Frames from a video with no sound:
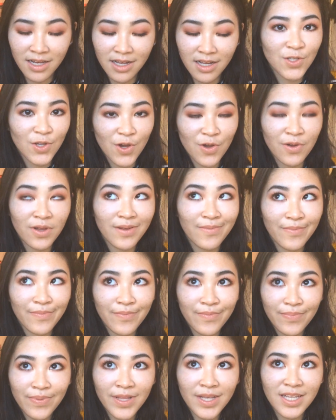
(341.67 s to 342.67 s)
So
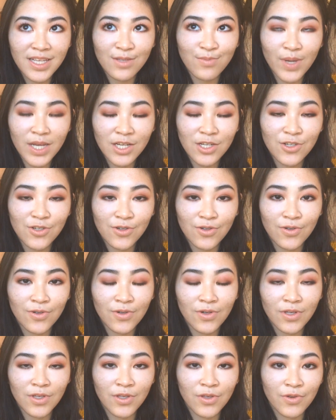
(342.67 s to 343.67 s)
please make
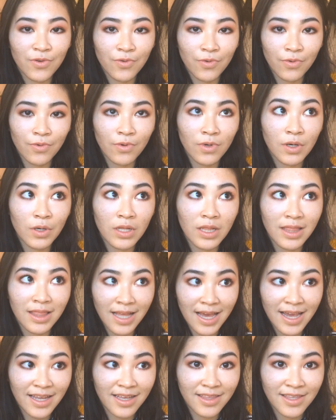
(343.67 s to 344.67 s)
sure you
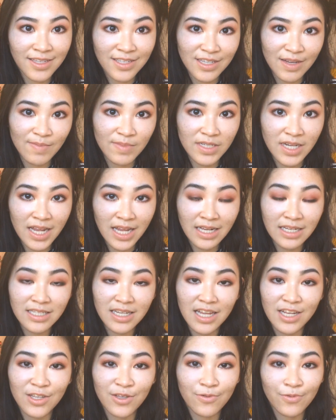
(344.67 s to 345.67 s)
like the
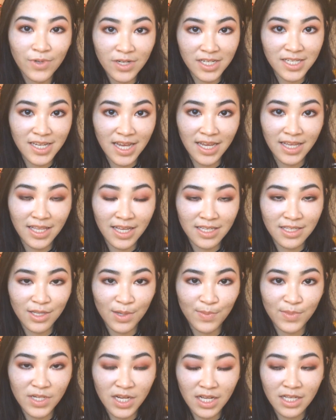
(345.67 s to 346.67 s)
subject and you want to take that
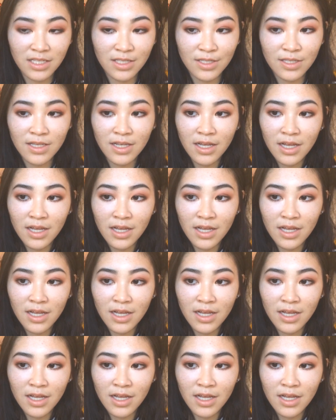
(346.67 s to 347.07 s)
subject.